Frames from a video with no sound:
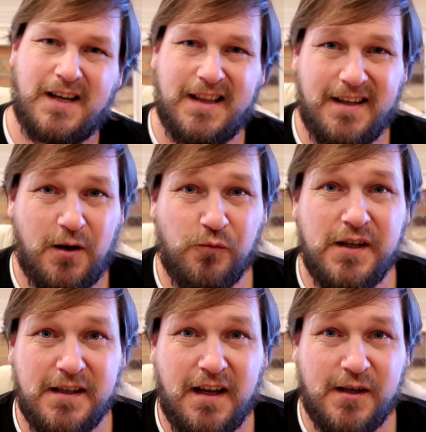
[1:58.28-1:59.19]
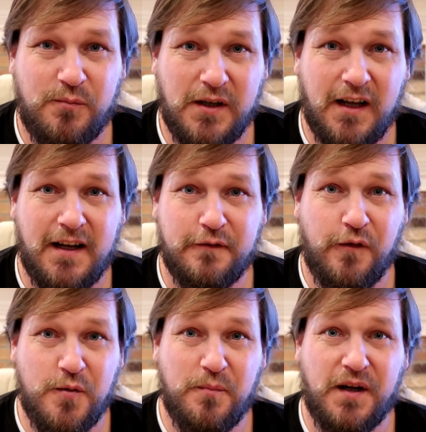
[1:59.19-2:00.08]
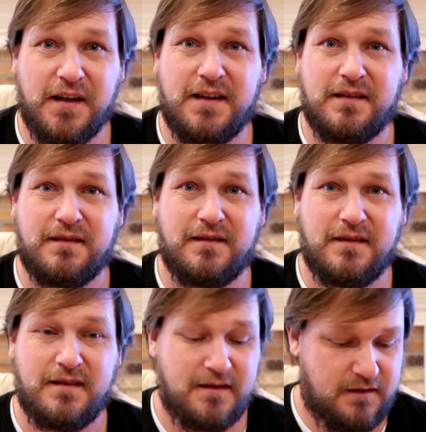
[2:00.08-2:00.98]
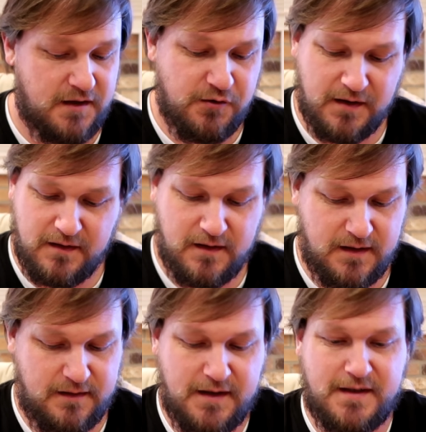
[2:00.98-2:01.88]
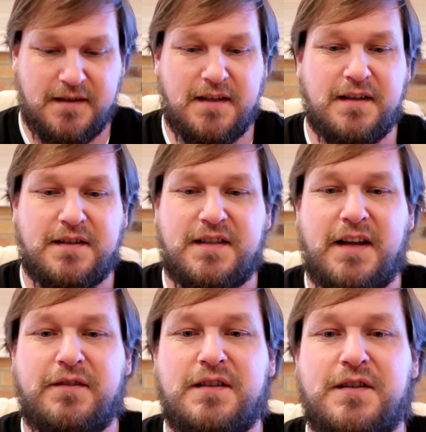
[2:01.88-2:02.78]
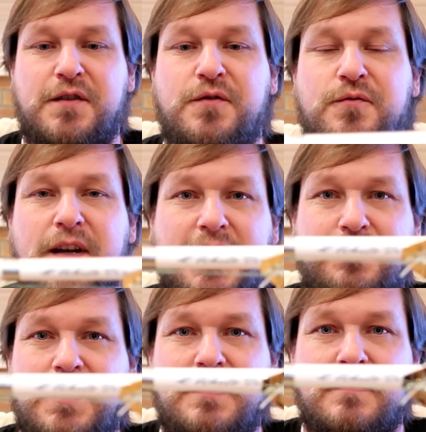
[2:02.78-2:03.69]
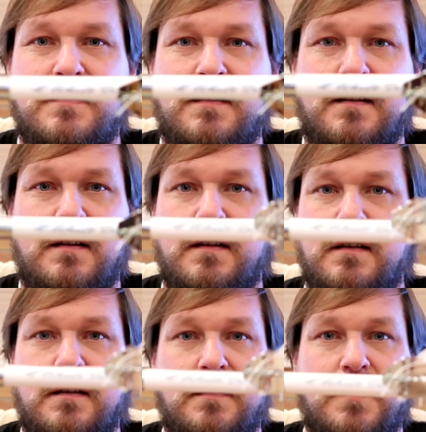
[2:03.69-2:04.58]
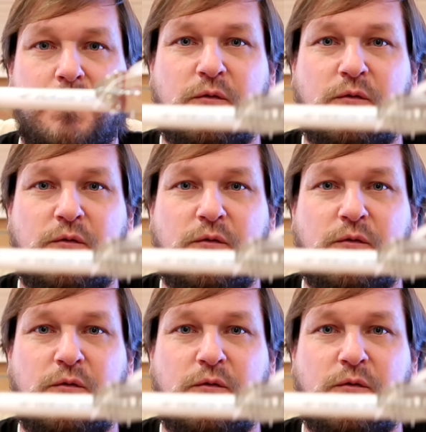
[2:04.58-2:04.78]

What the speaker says: I really like them a lot for the money. You can. This is in a 7.2 heavy. I